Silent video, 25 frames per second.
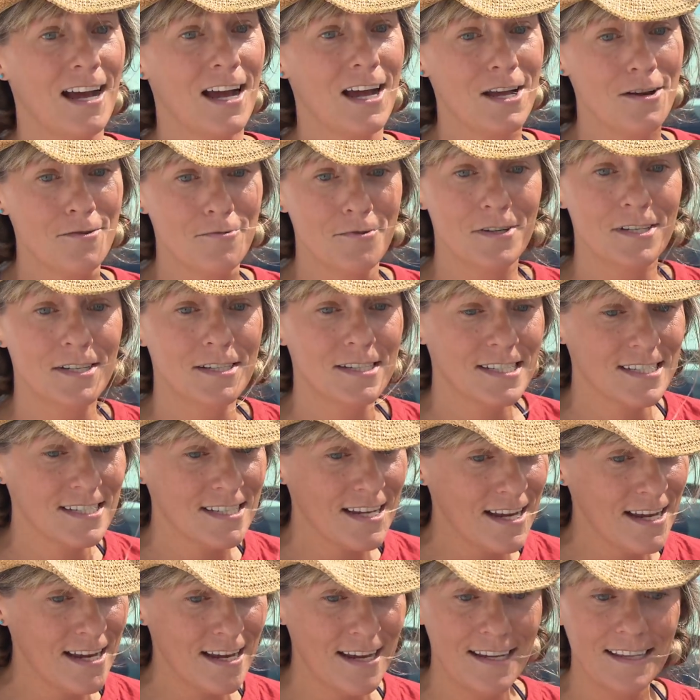I would
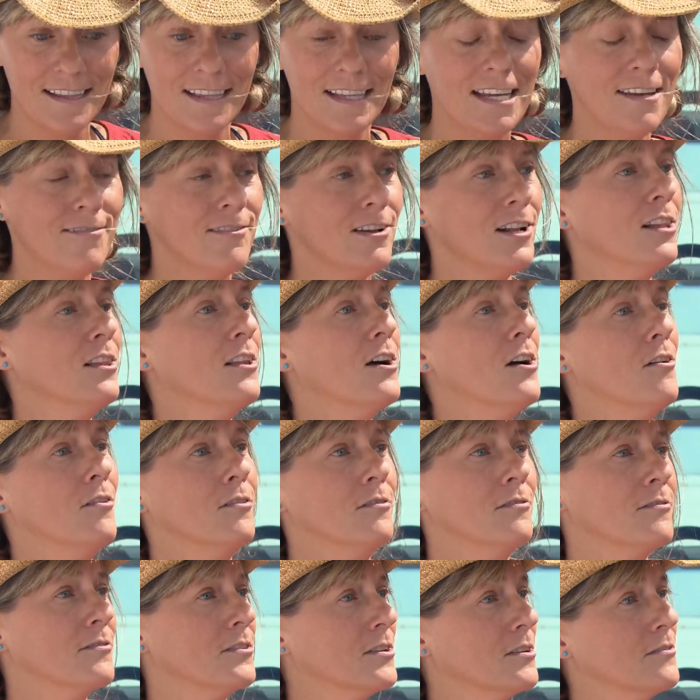say leave it
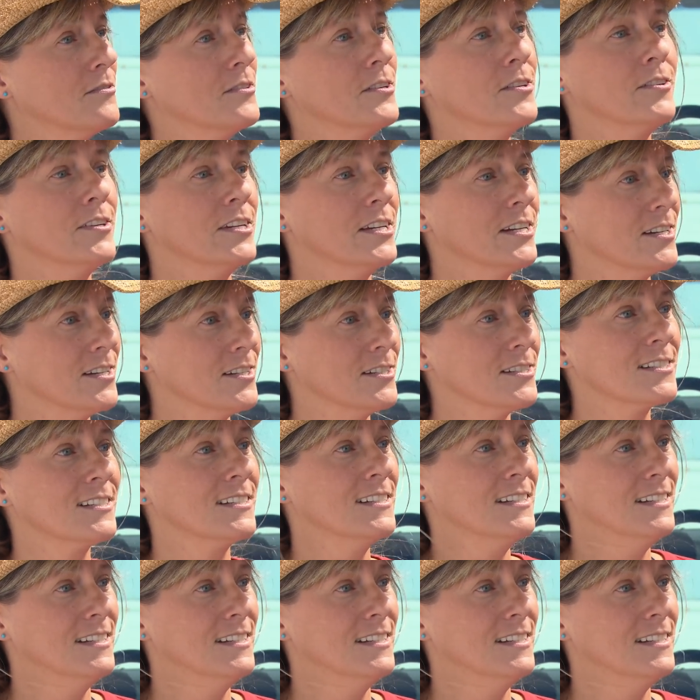alone for a few years.